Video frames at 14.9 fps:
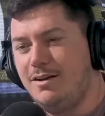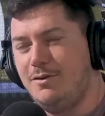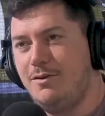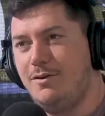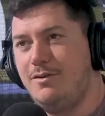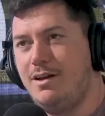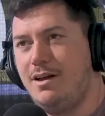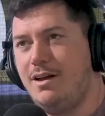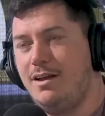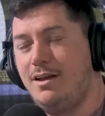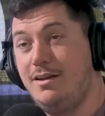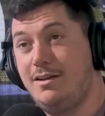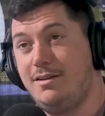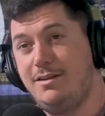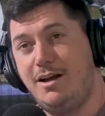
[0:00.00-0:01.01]
Well,
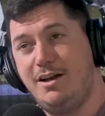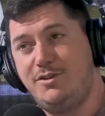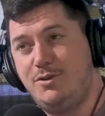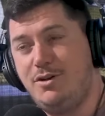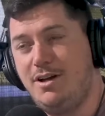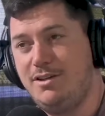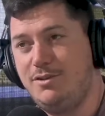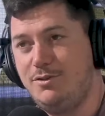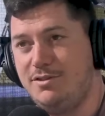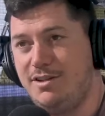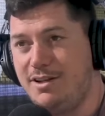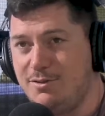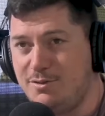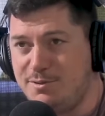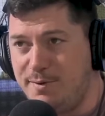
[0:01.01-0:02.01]
I don't think
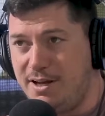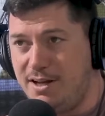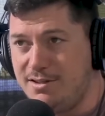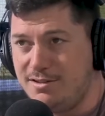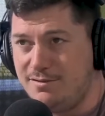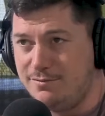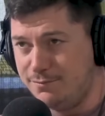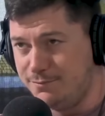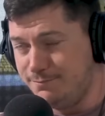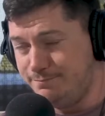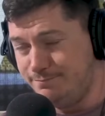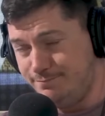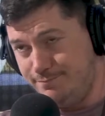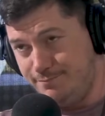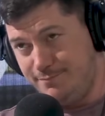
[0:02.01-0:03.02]
it was because of
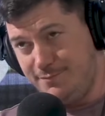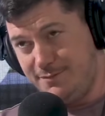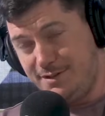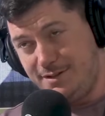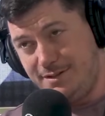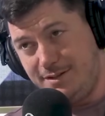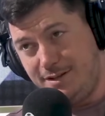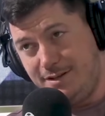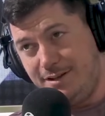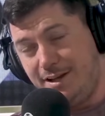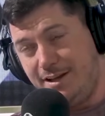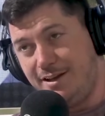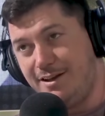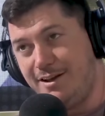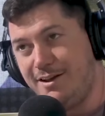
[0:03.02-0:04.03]

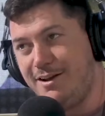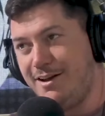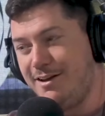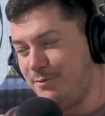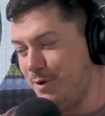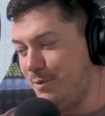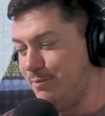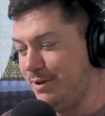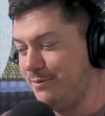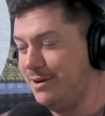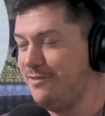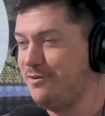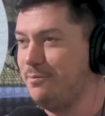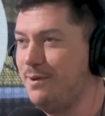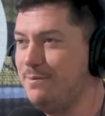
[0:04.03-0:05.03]

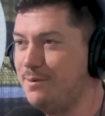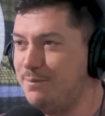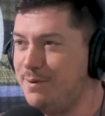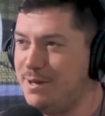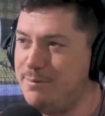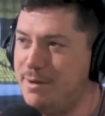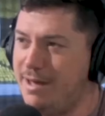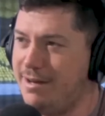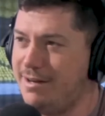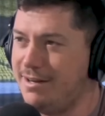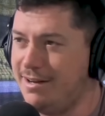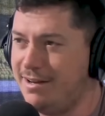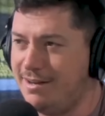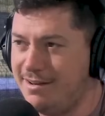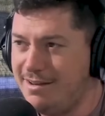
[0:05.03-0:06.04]
whenever people play bad in
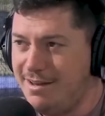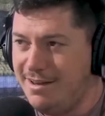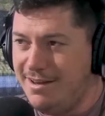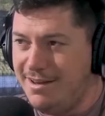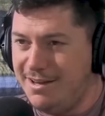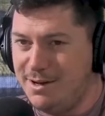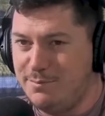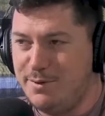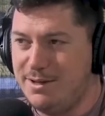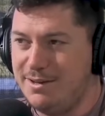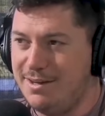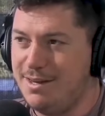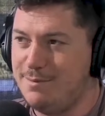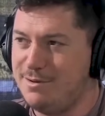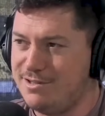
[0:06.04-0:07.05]
a big
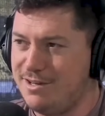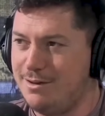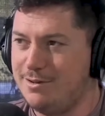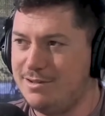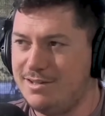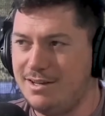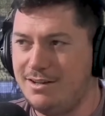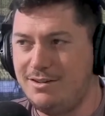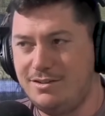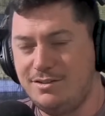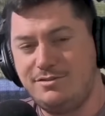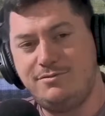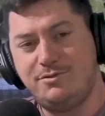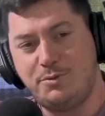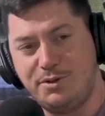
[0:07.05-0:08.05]
game, it's always said, oh,
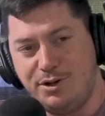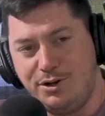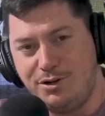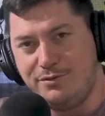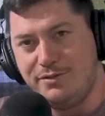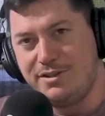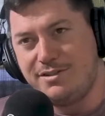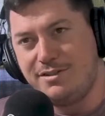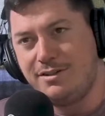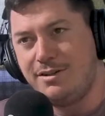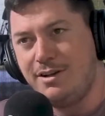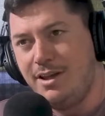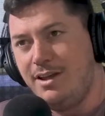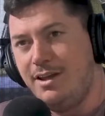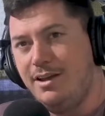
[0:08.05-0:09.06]
they were nervous or
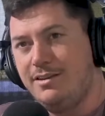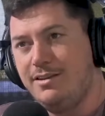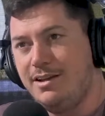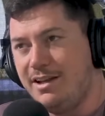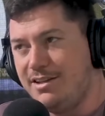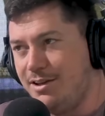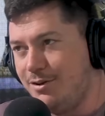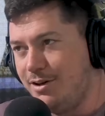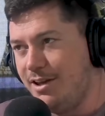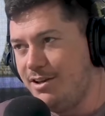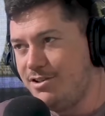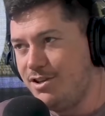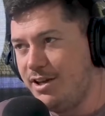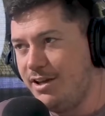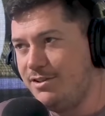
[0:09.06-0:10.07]
they let the
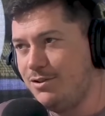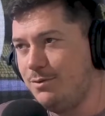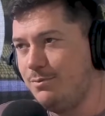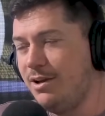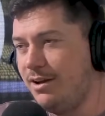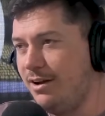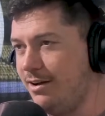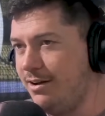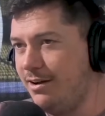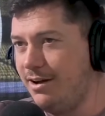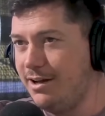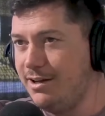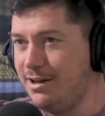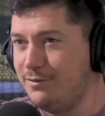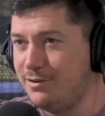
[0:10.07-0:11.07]
occasion get to them. Like,
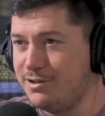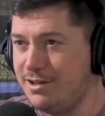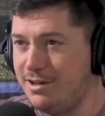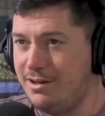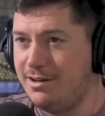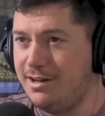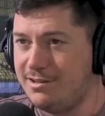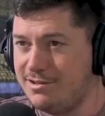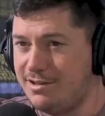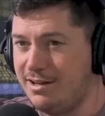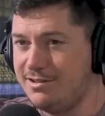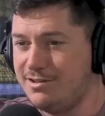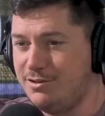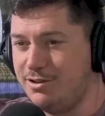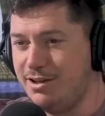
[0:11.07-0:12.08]
I never saw it as
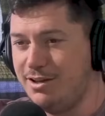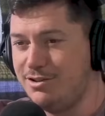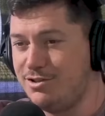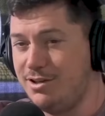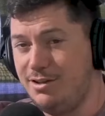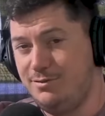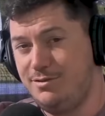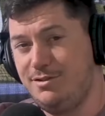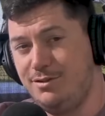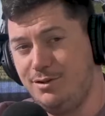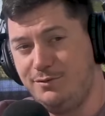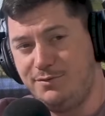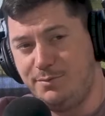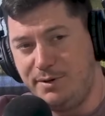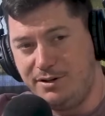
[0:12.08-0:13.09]
the occasion. I used to
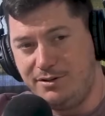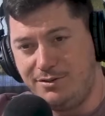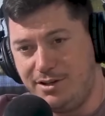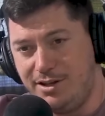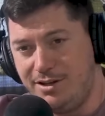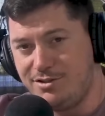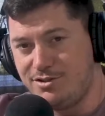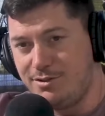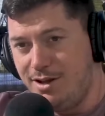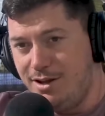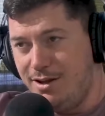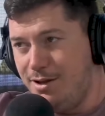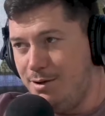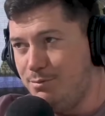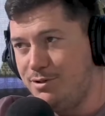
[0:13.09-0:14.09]
love the bigger occasion,
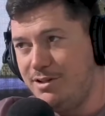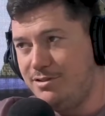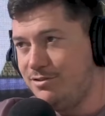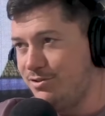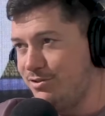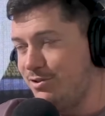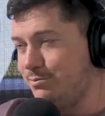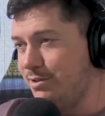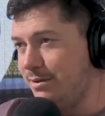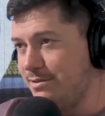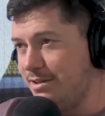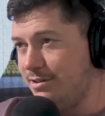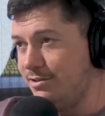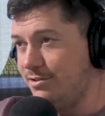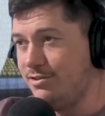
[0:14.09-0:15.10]
but then there's just sometimes to
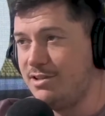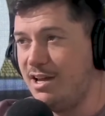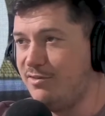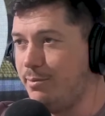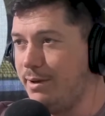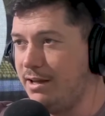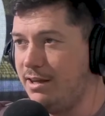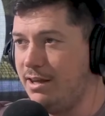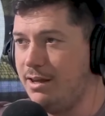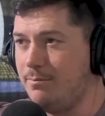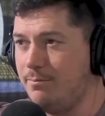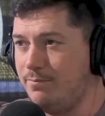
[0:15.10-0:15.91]
just have a bad game,